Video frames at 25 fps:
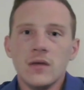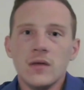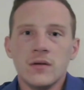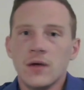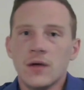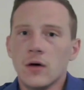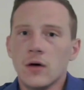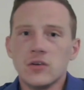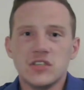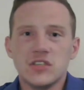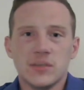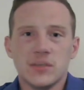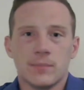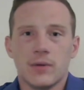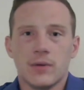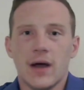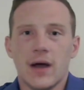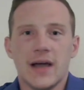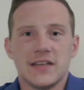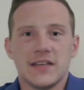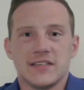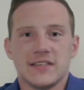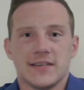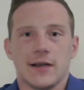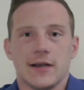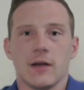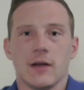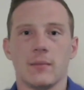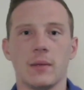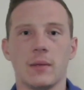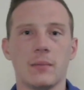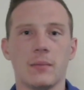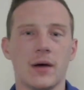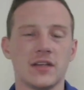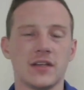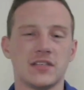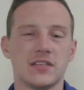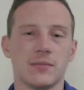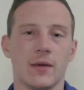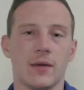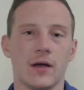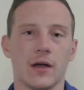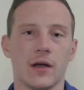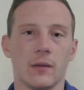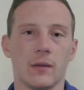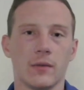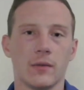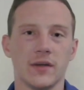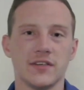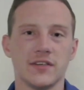no surprise here. I mean, Monty
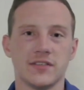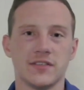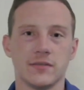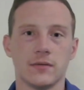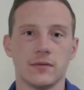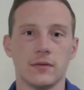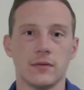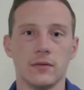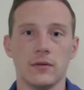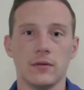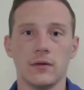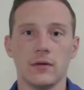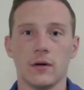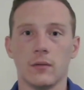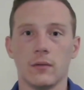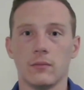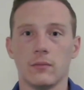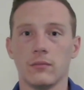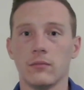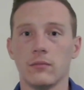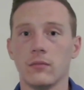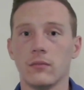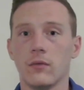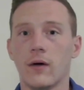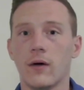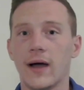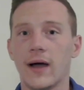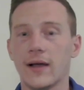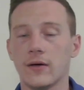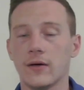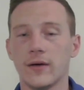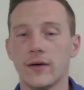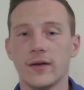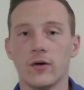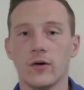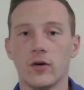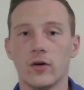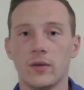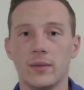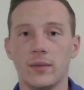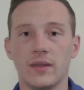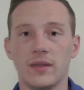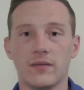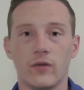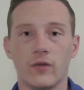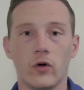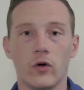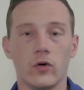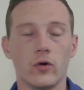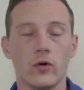Montgomery's you know likely going to be the
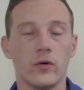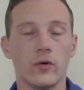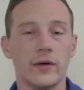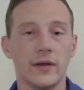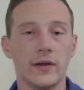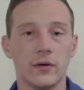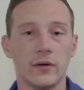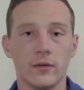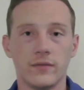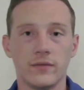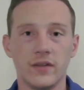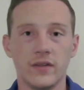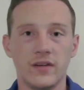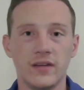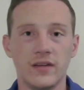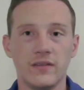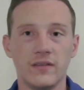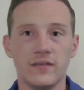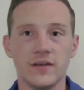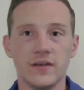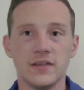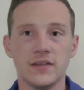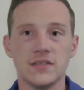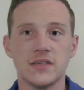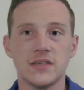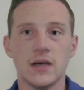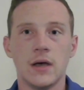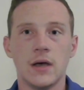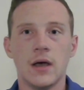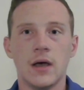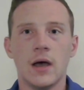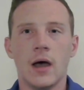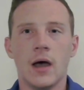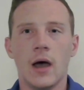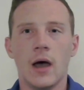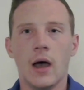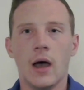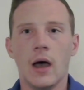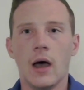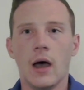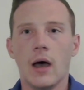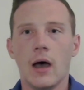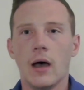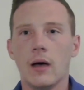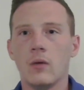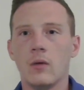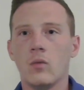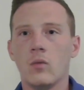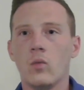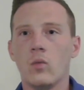vocal leader of the defense.
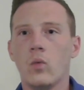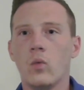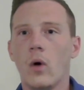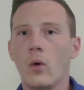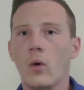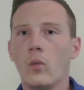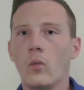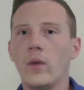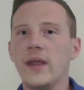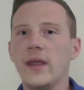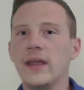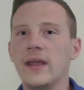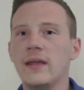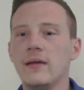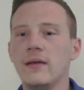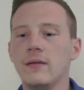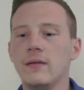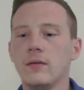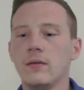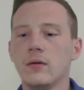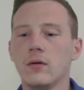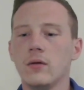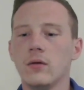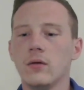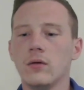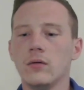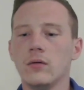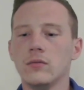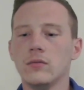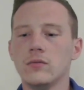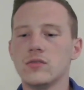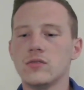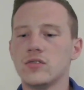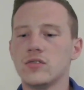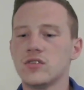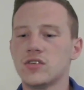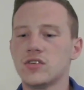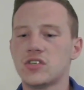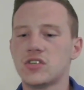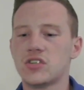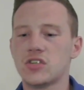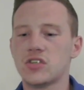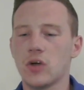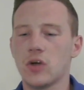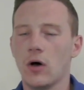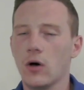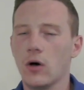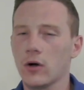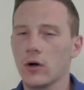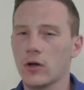What we
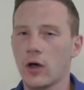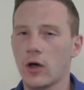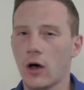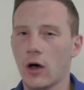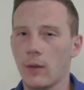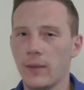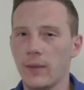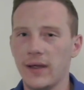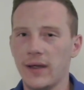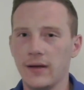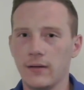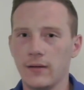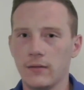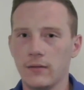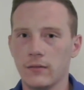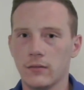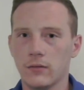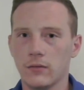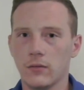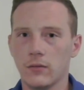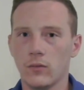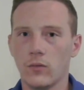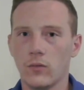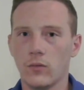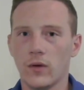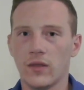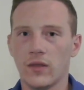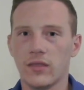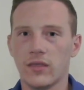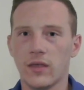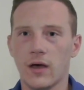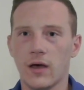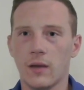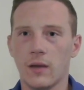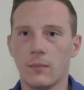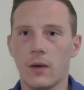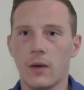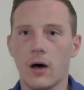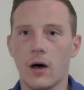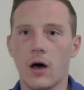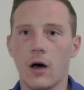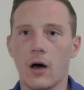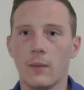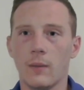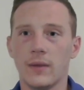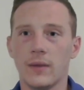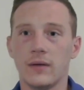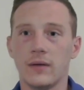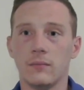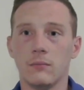saw coming with uh,
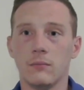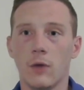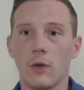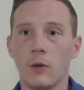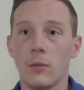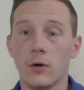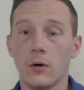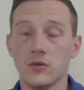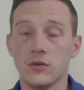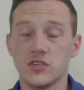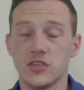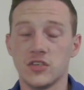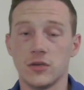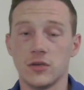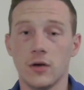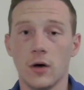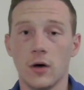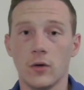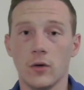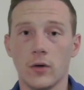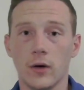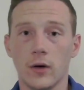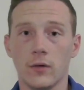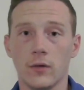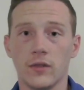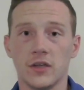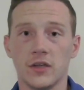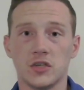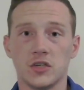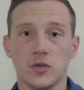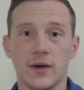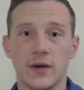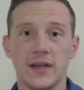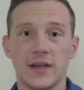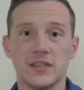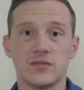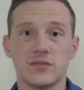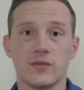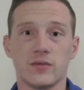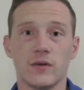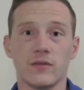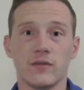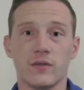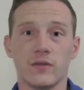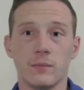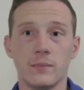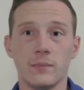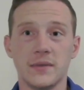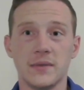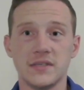Muhammad Momo Sanogo, the transfer
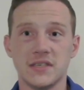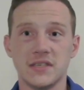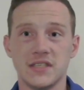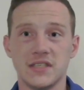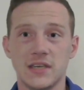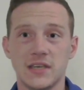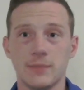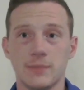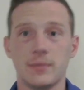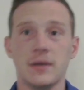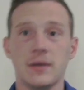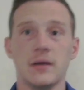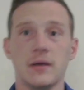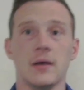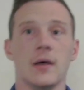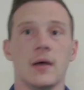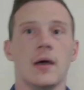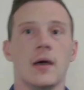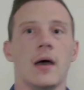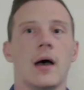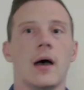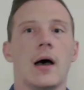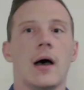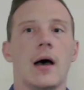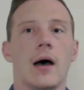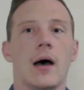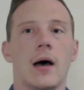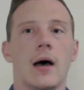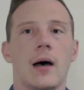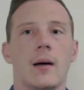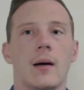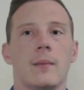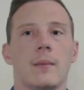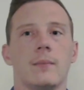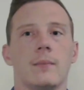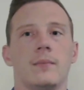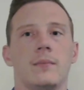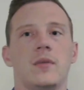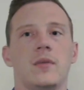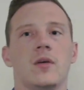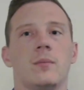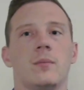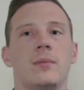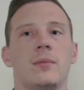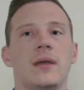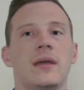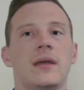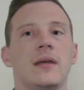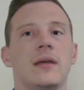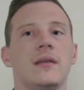from Mississippi, um, you know,
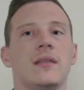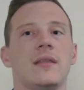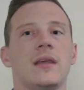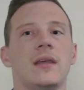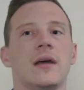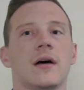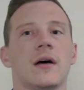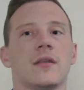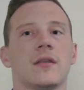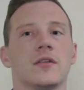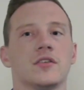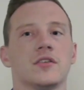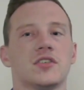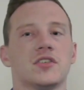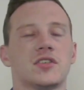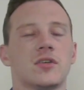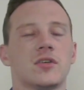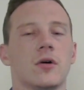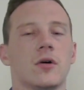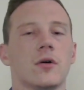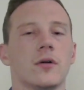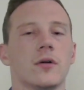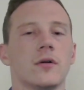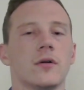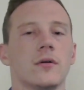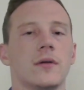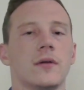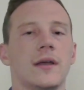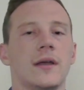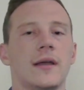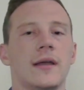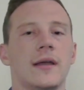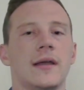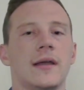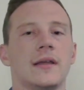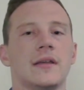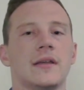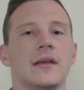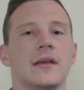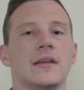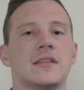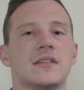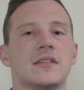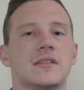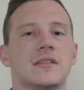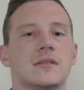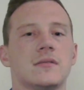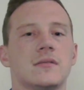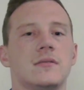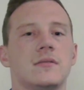being the other starter. It, it,
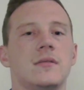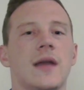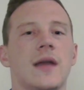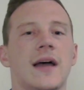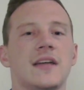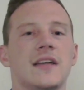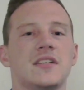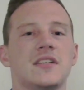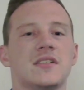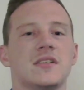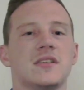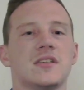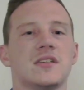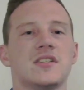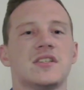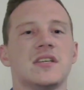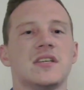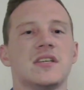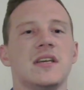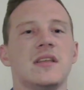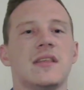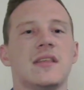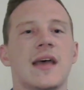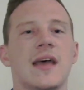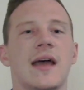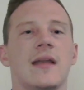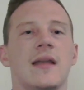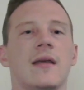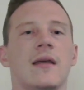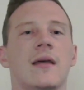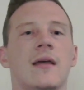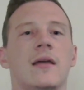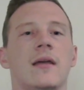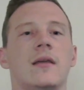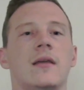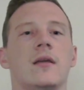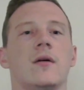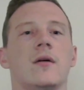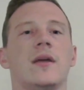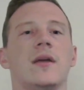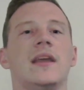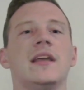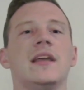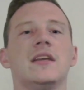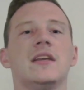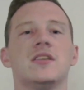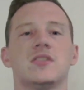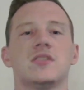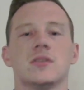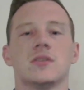it's nice to see that you know
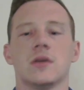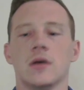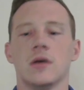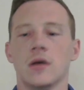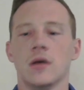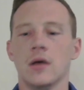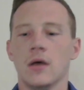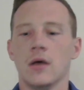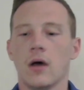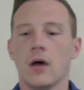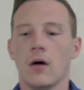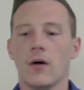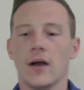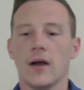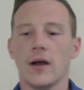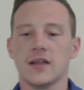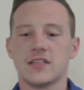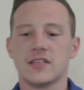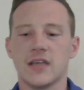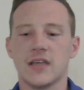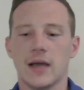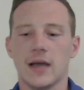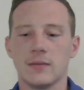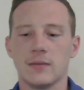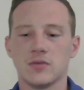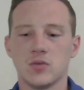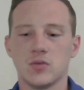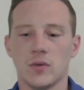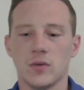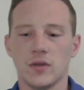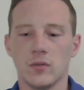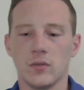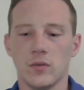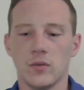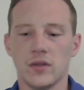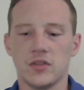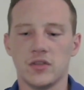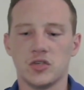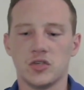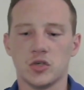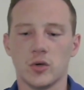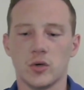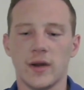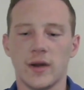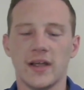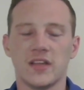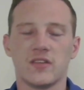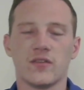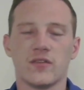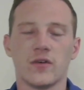he's a lot of times with with
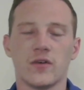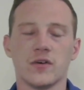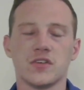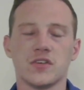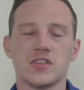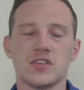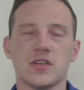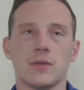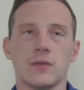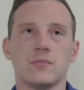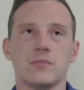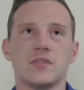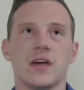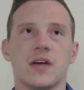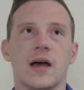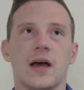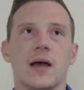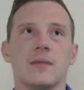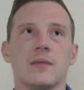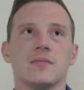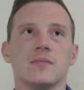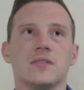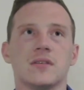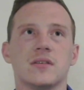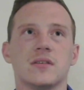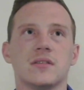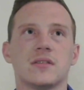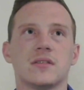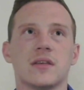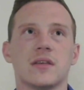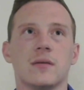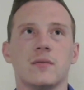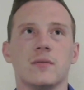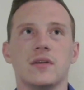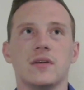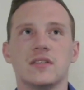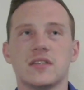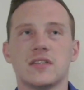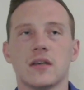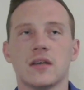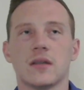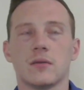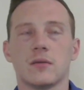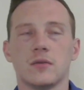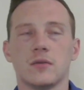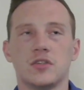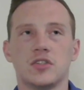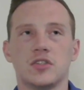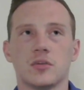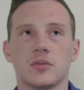transfers. Sometimes it's and we said that
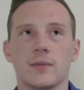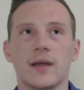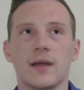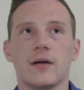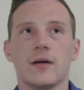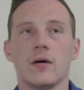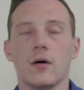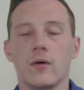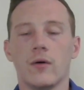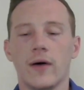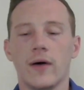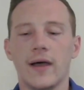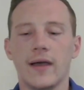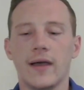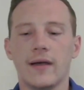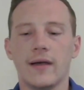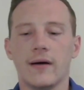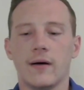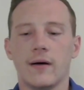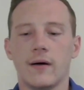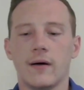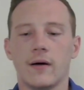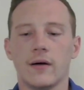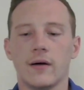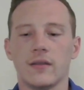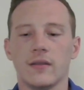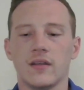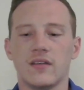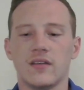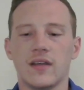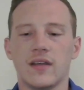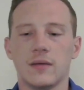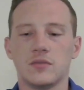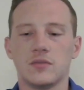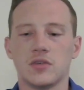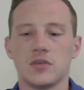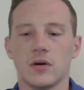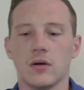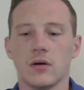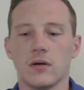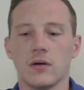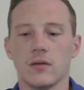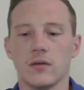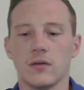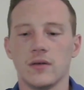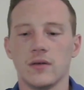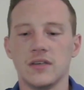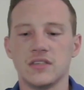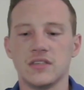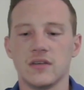with Jermayne Lole on the depth chart,
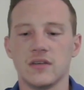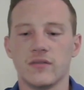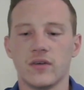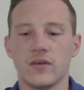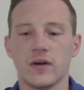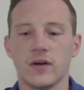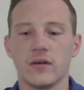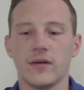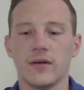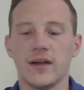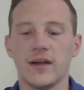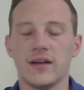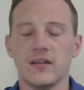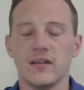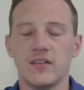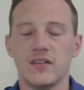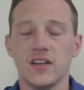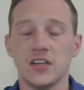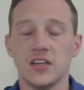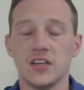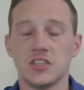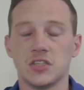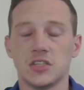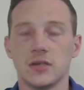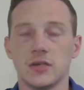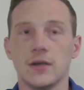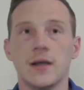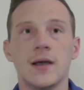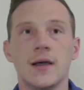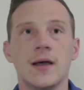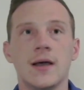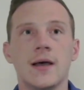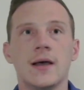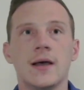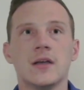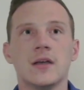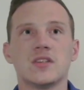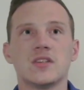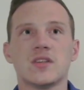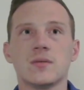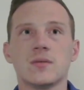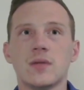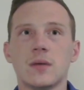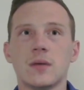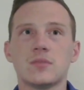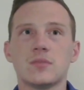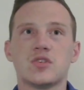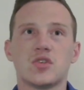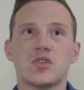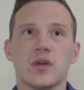although he's a very late addition.
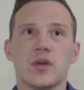Sometimes